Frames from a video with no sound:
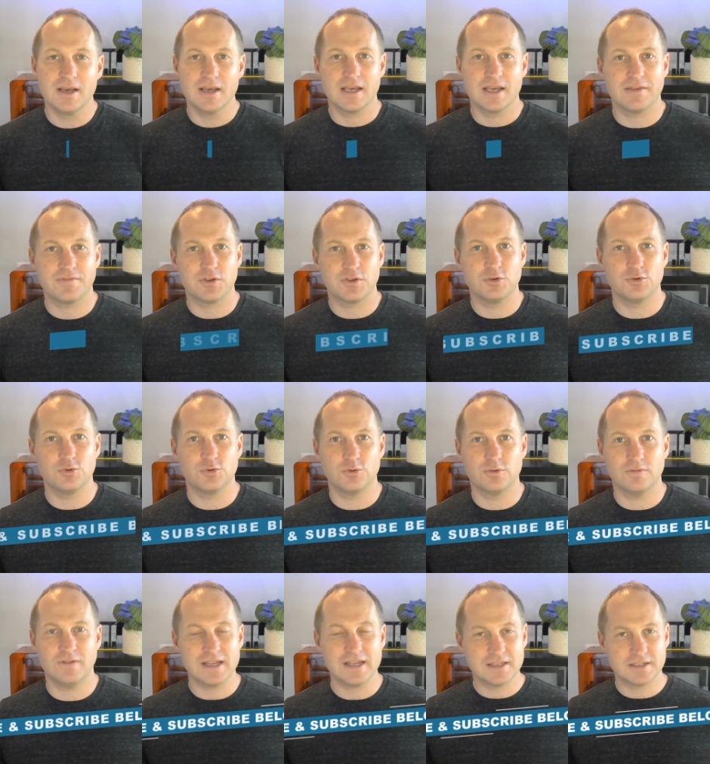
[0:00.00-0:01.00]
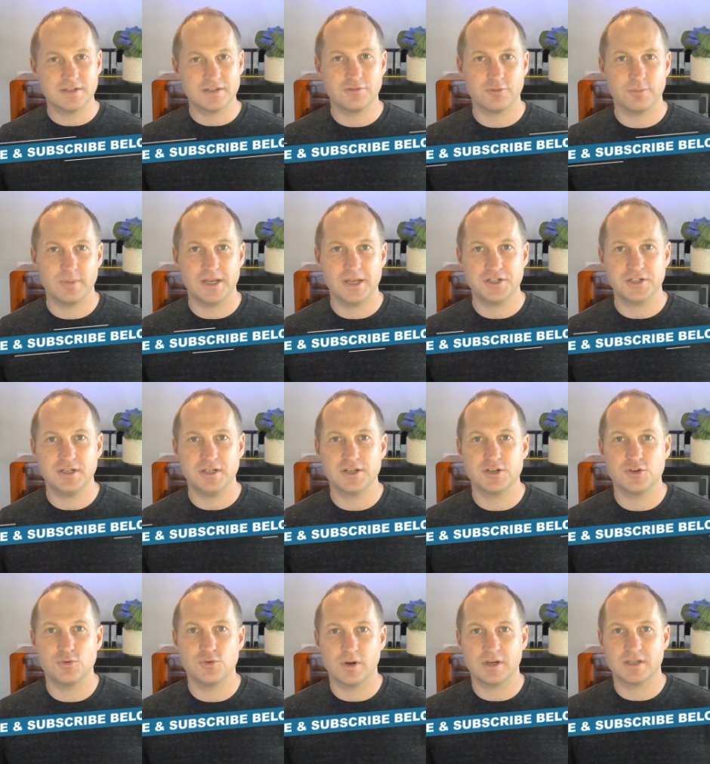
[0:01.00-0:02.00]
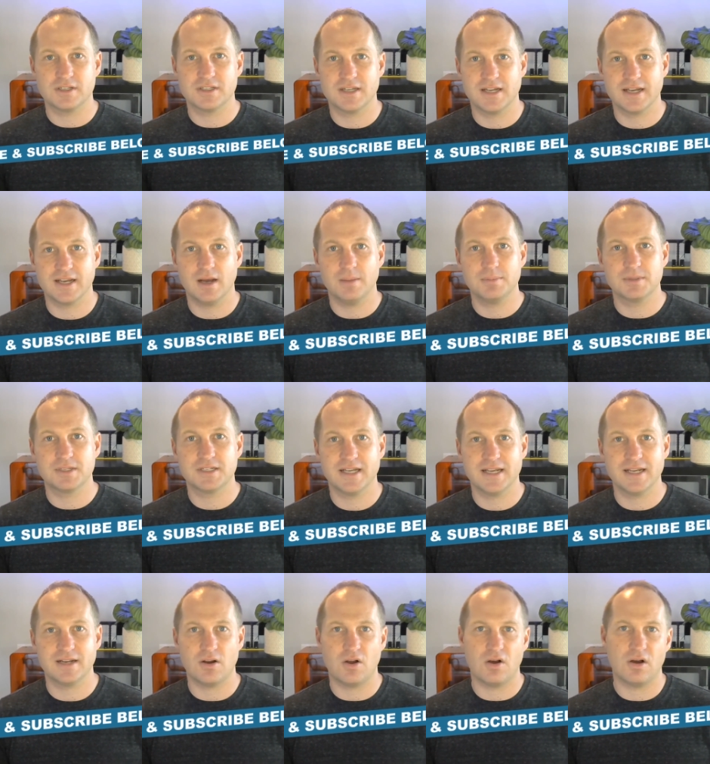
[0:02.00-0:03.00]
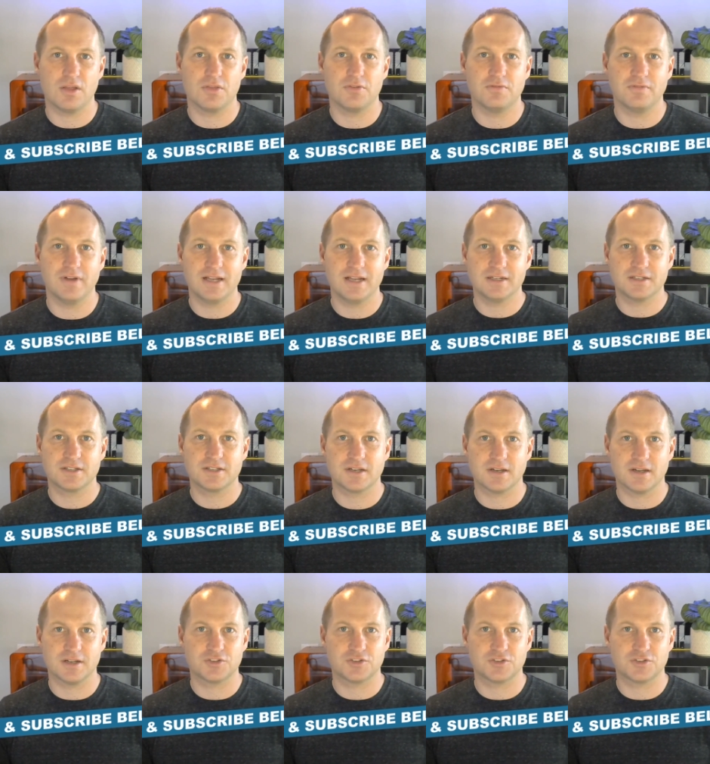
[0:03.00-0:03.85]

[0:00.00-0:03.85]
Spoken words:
If you like this information and you want to stay up to date on the latest